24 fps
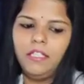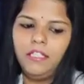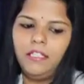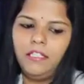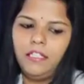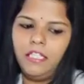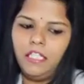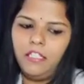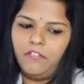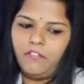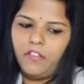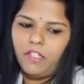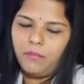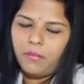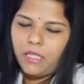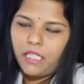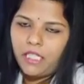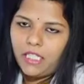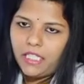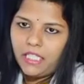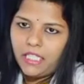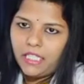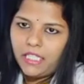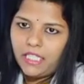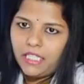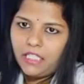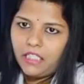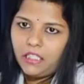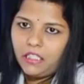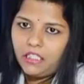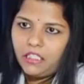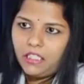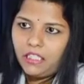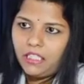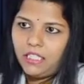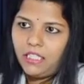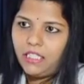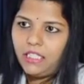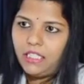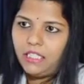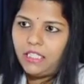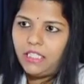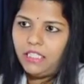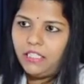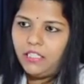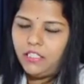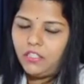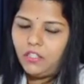If the mother had a genetic
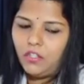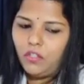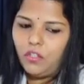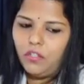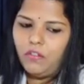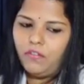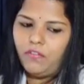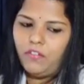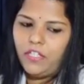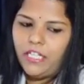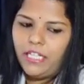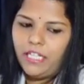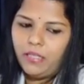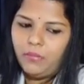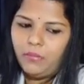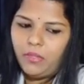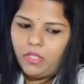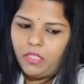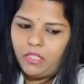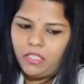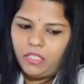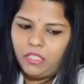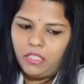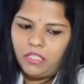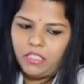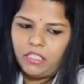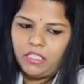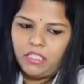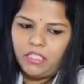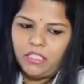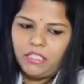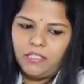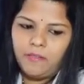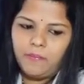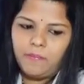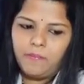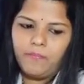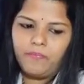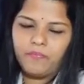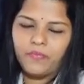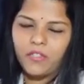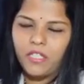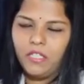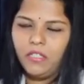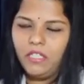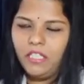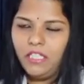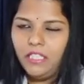history of diabetes
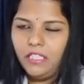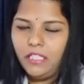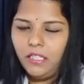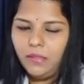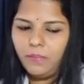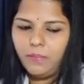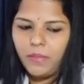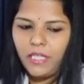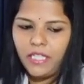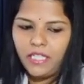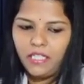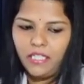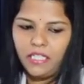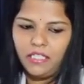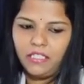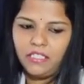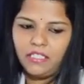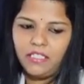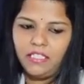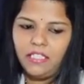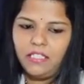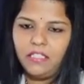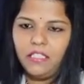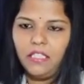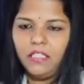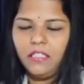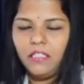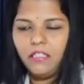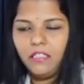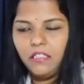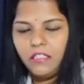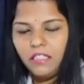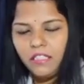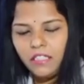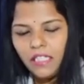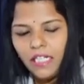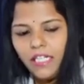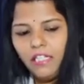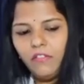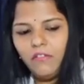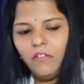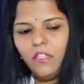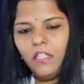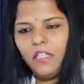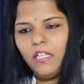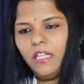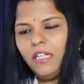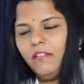in the pregnancy, then the child
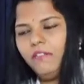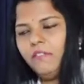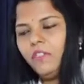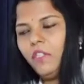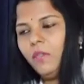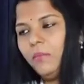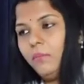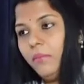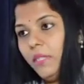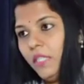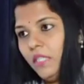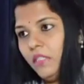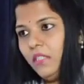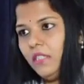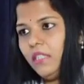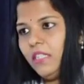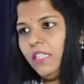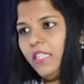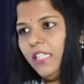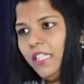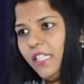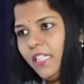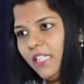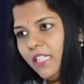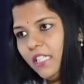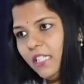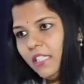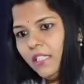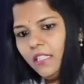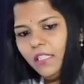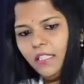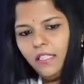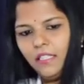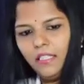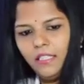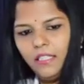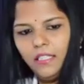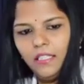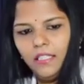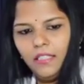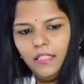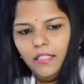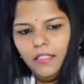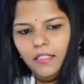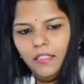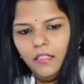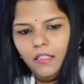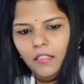will have obesity in the
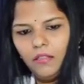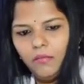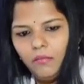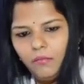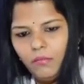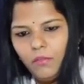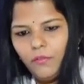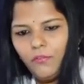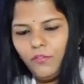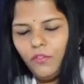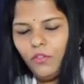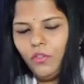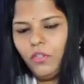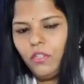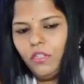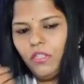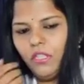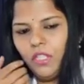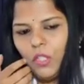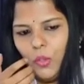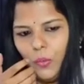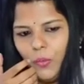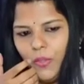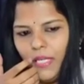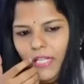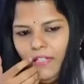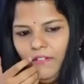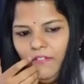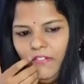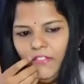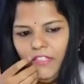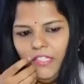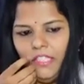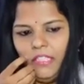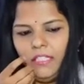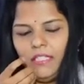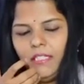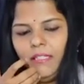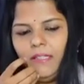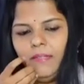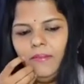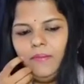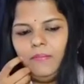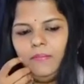before 12 years.